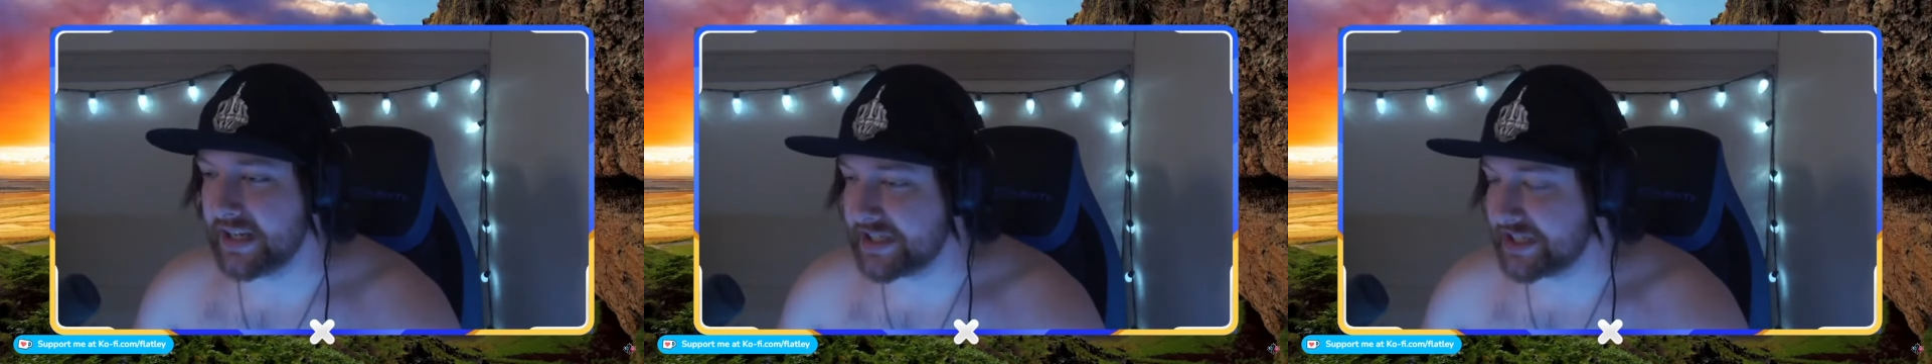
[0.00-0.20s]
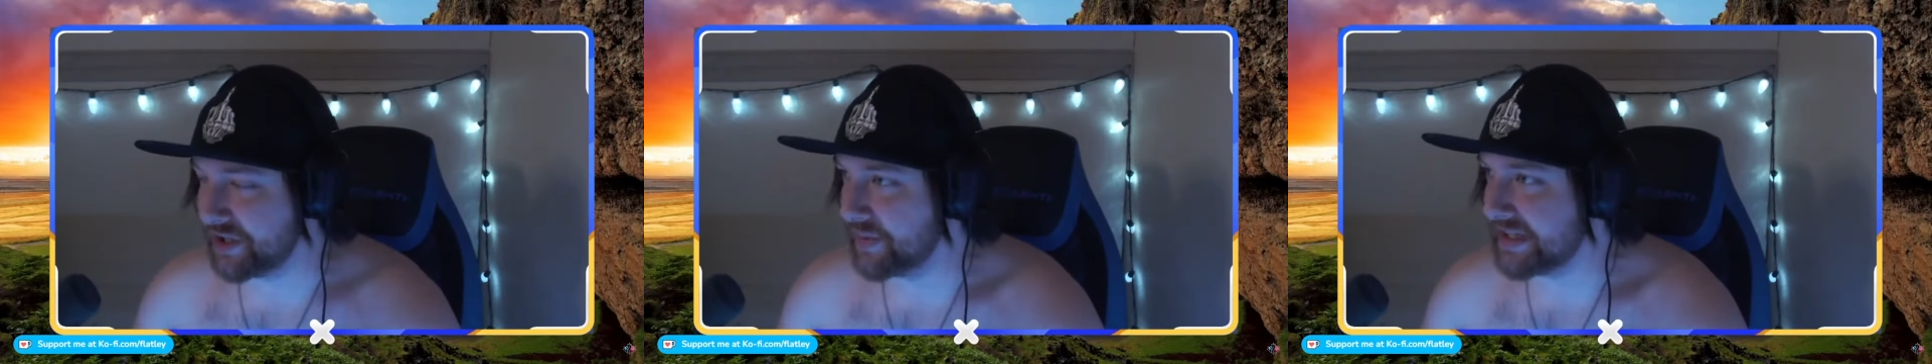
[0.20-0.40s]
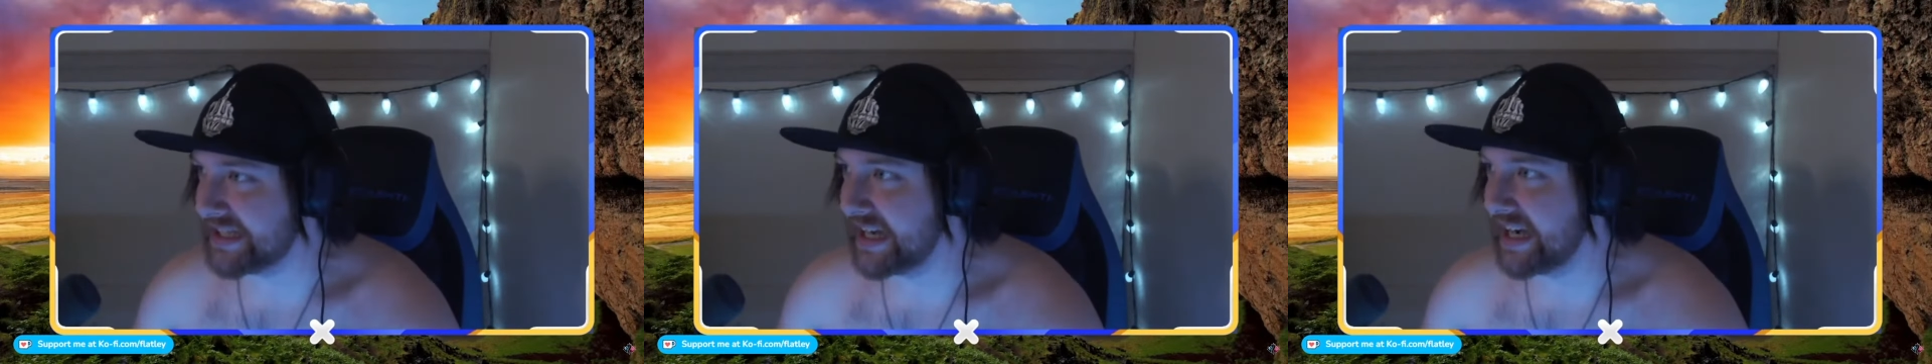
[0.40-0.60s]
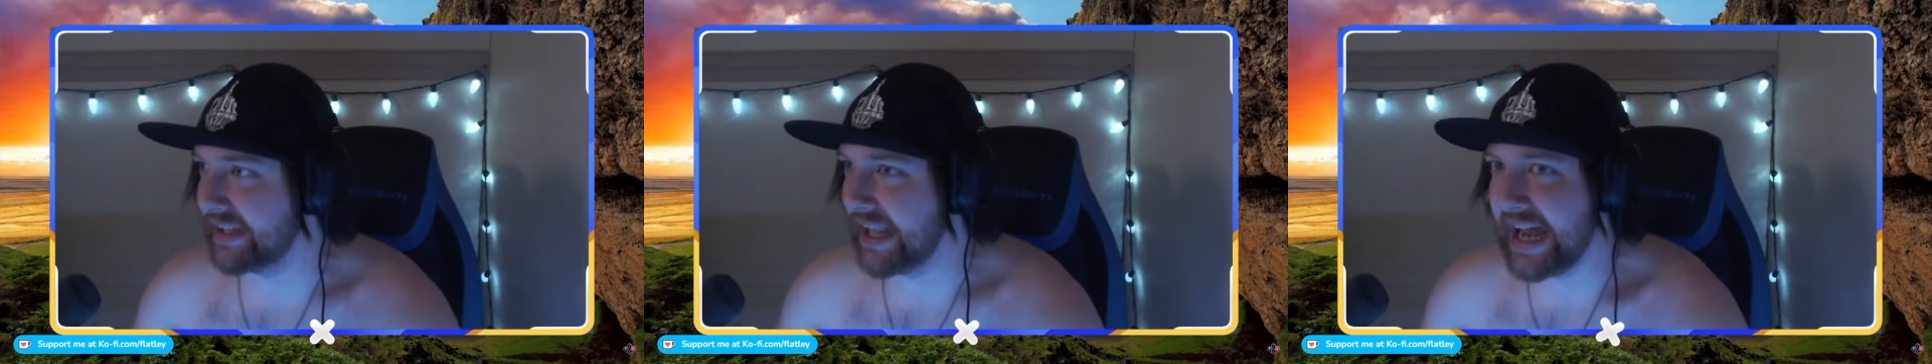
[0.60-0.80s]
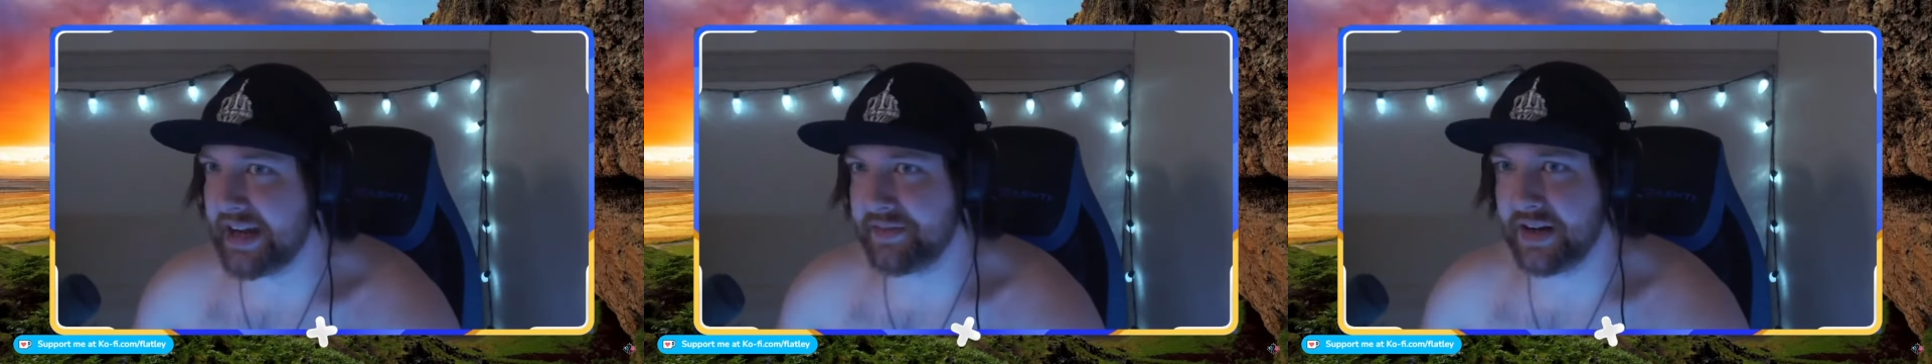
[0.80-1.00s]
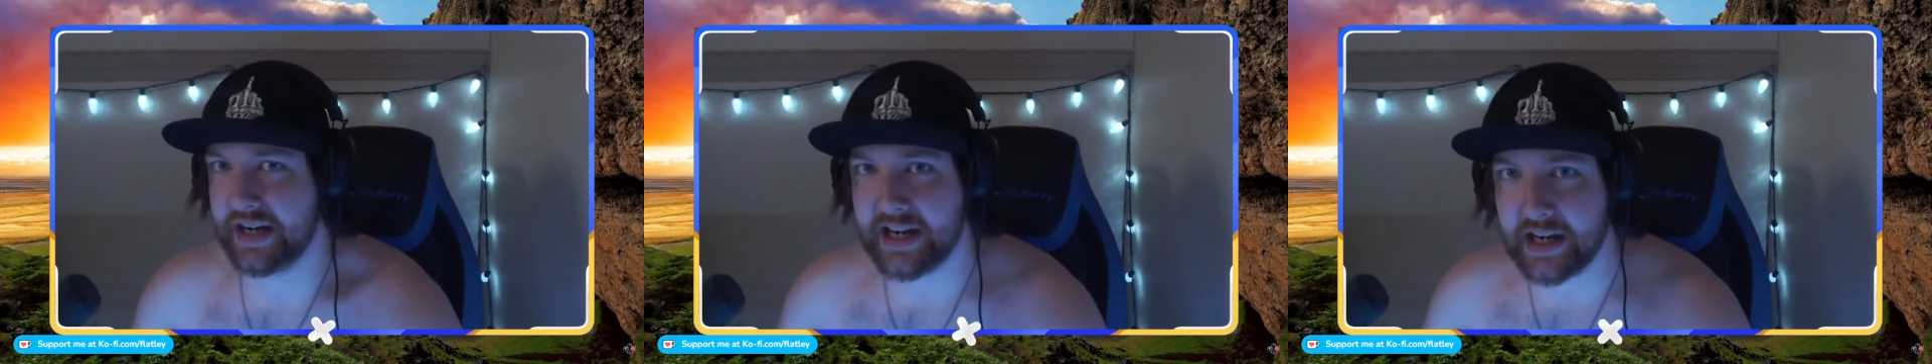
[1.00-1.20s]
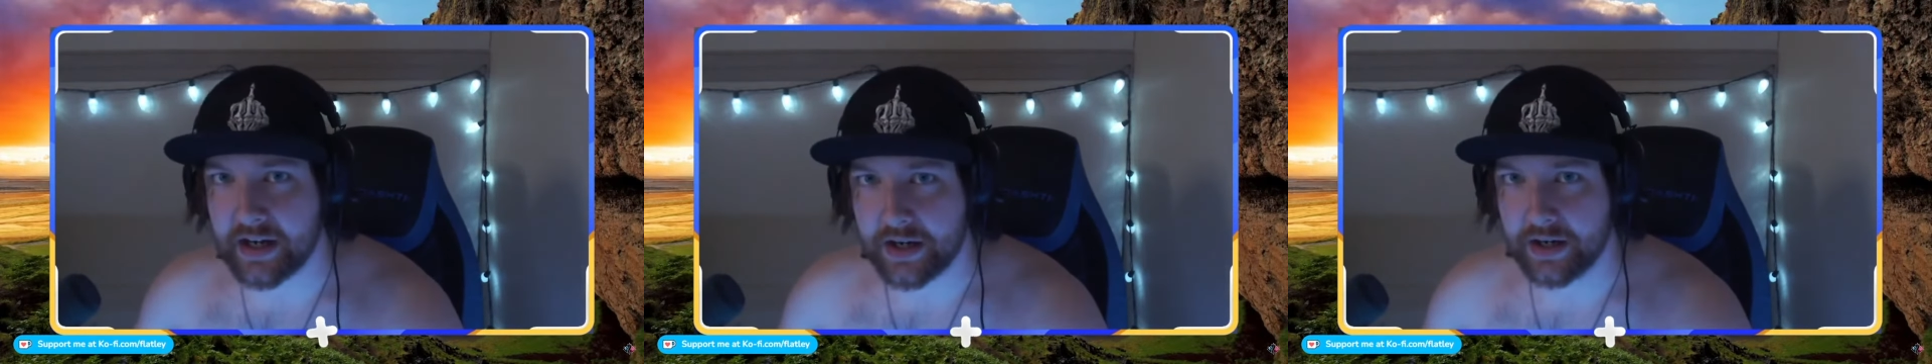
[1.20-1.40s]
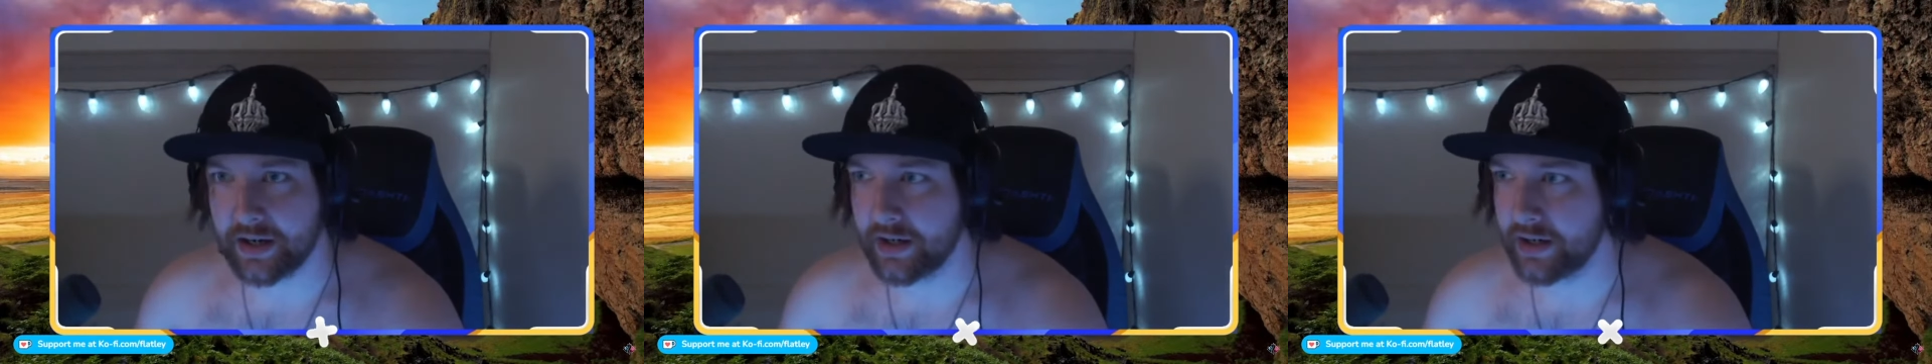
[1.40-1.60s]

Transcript: So we said it live on air. Wait,